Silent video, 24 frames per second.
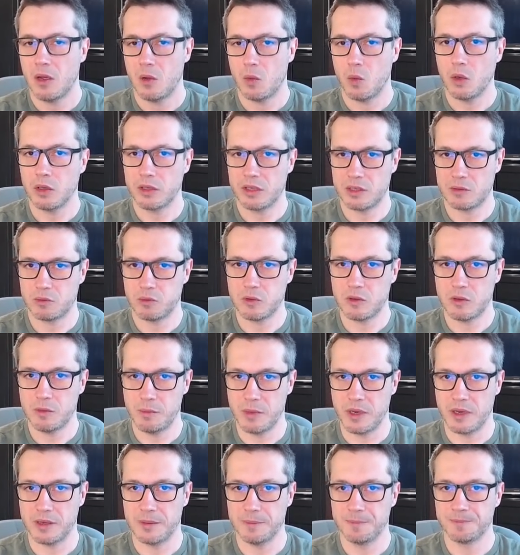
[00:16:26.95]
What it would
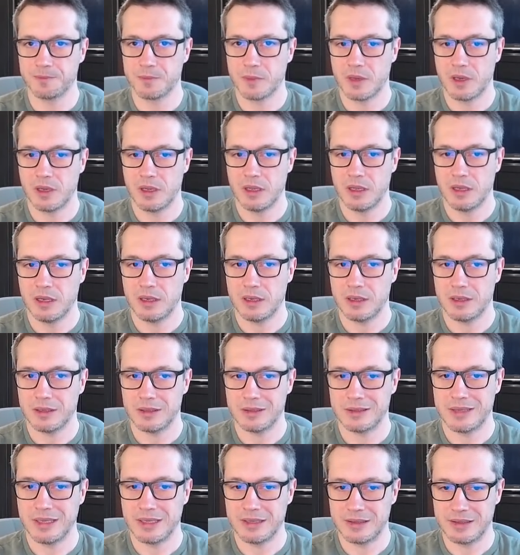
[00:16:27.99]
mean
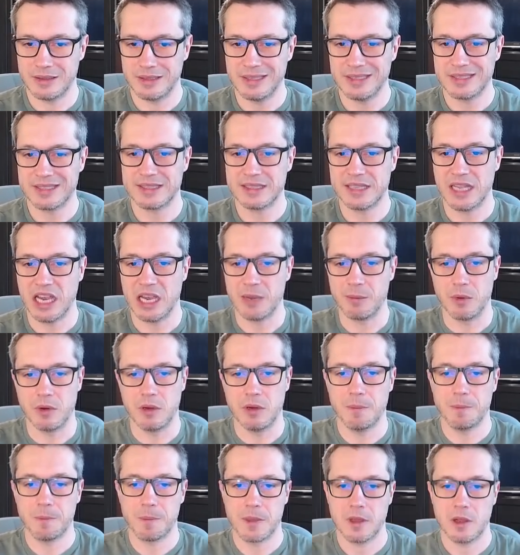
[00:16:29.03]
that this
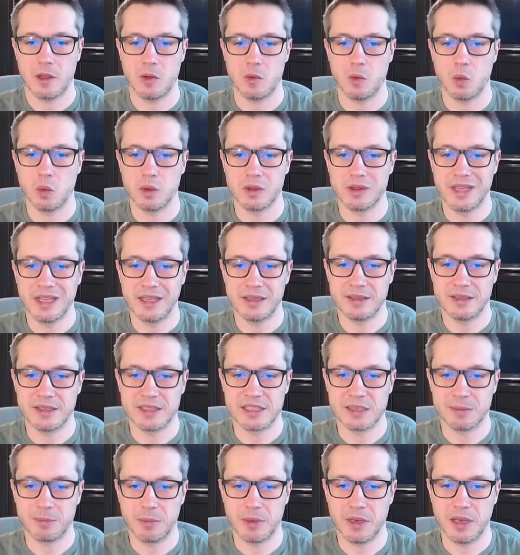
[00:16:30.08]
table would then
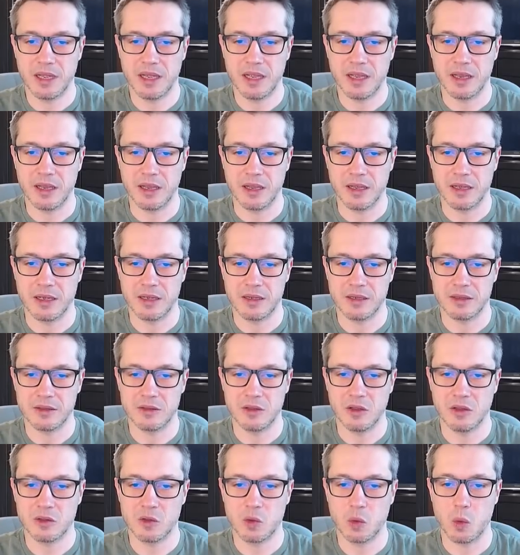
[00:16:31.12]
display
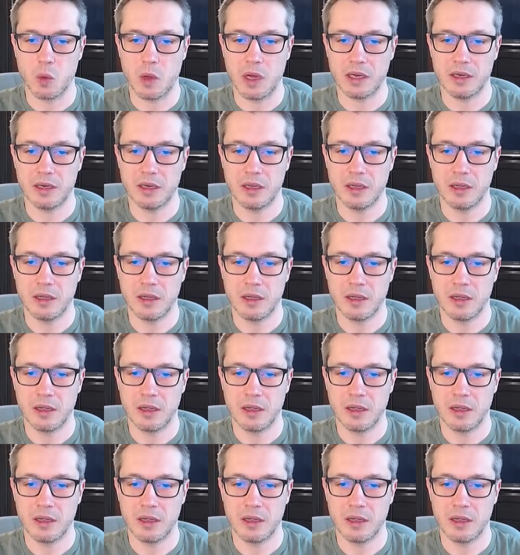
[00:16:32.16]
not 1,